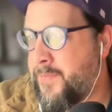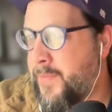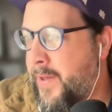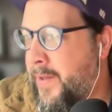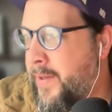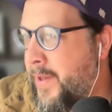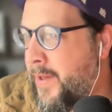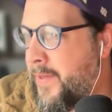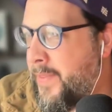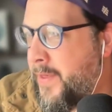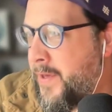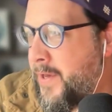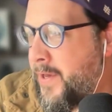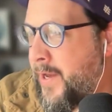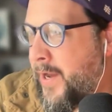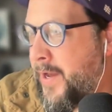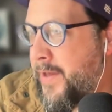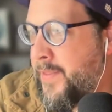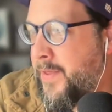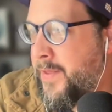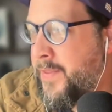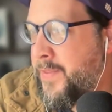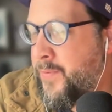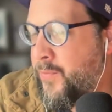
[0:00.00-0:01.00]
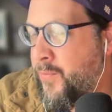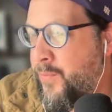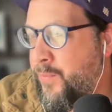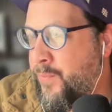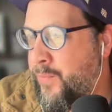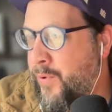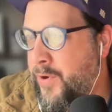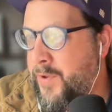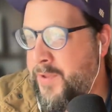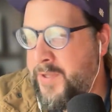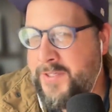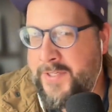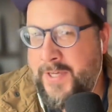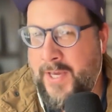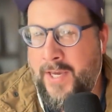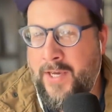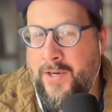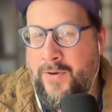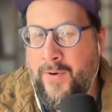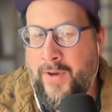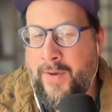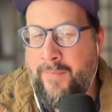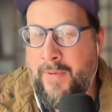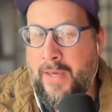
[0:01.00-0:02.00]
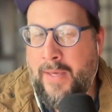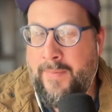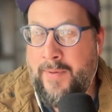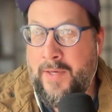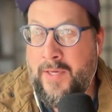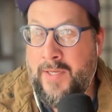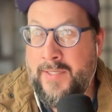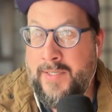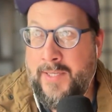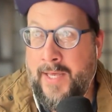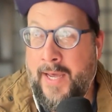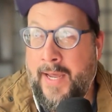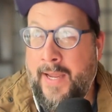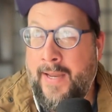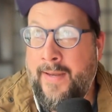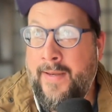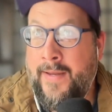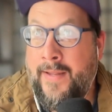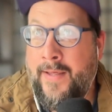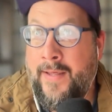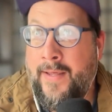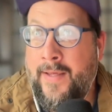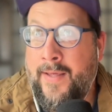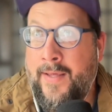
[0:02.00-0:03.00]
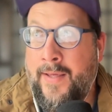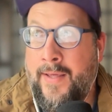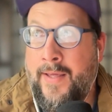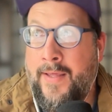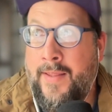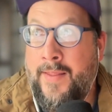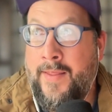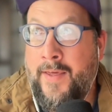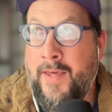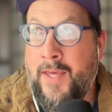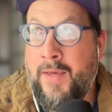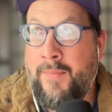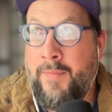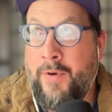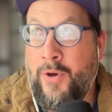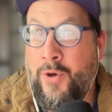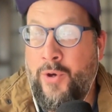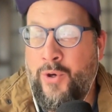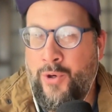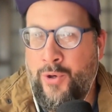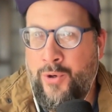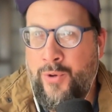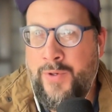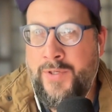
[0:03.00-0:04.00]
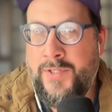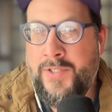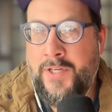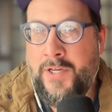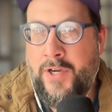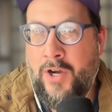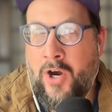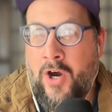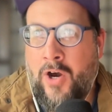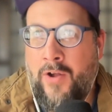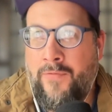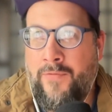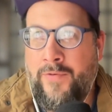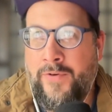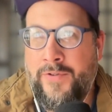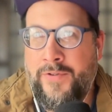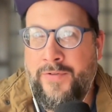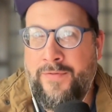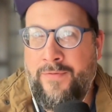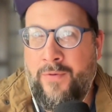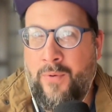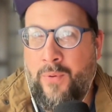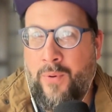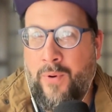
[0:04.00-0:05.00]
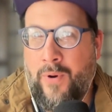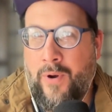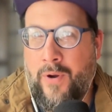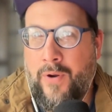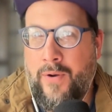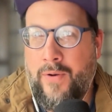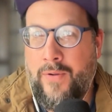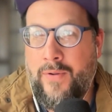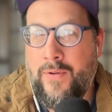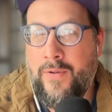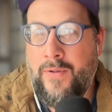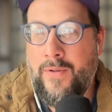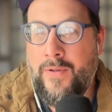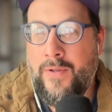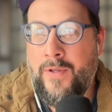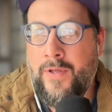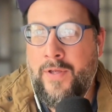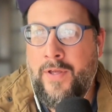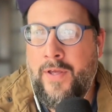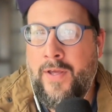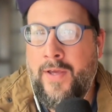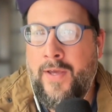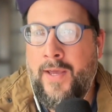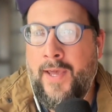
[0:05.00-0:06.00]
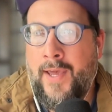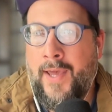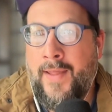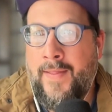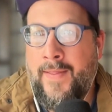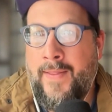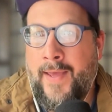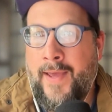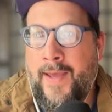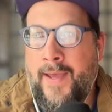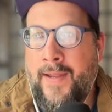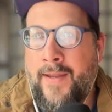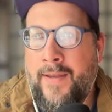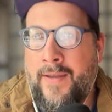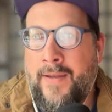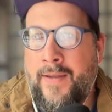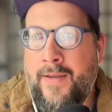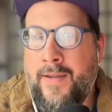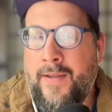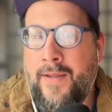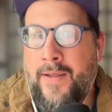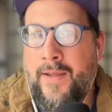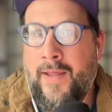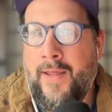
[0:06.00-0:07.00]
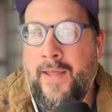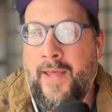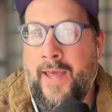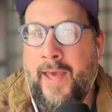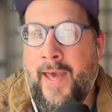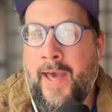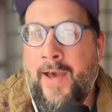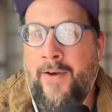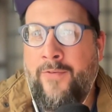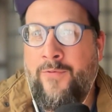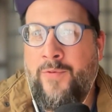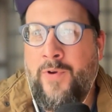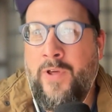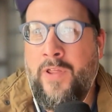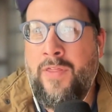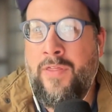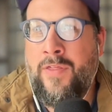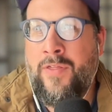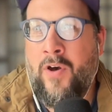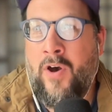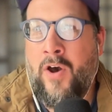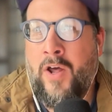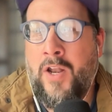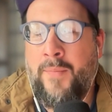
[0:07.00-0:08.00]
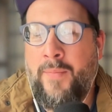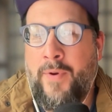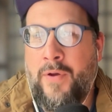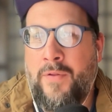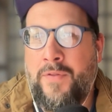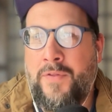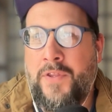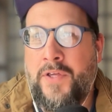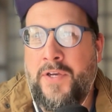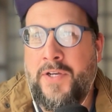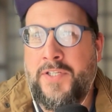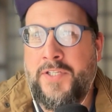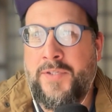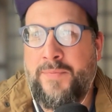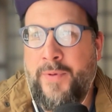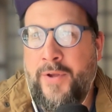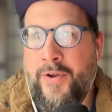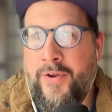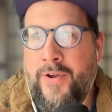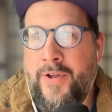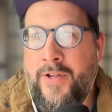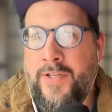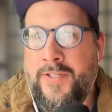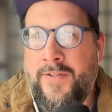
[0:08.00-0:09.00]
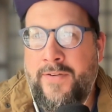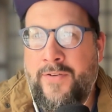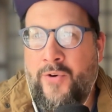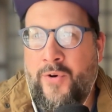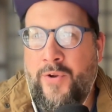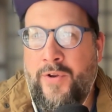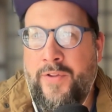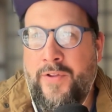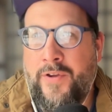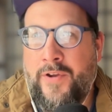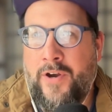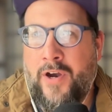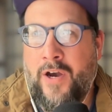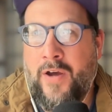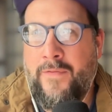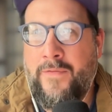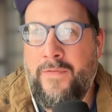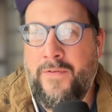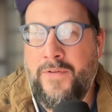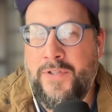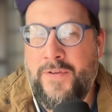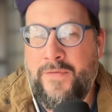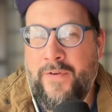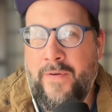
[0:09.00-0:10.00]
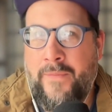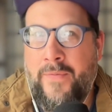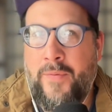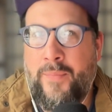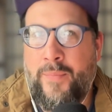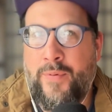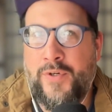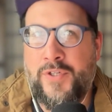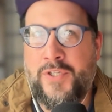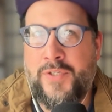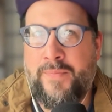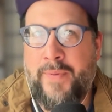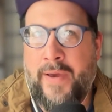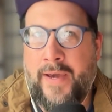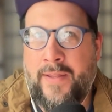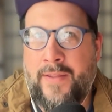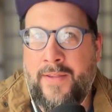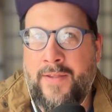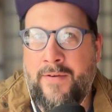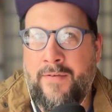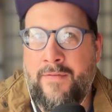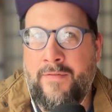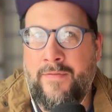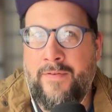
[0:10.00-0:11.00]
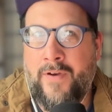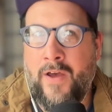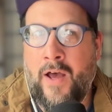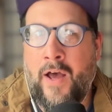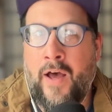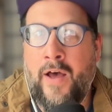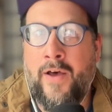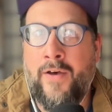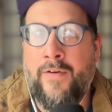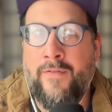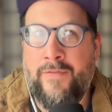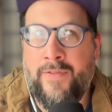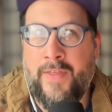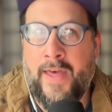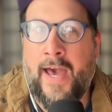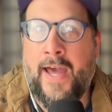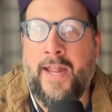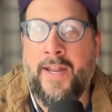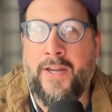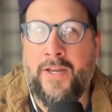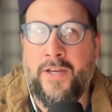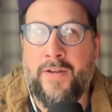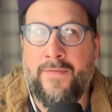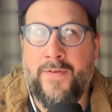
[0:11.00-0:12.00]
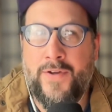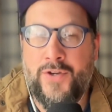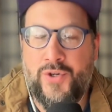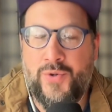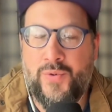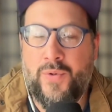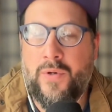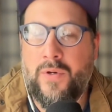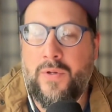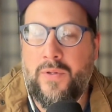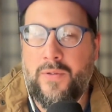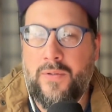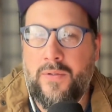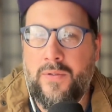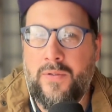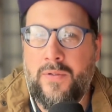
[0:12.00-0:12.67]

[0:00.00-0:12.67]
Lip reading: I think the part of the takeaway maybe is that thinking about who is the conference for, and then have we thought about the experience of going to the conference from the perspective of that individual?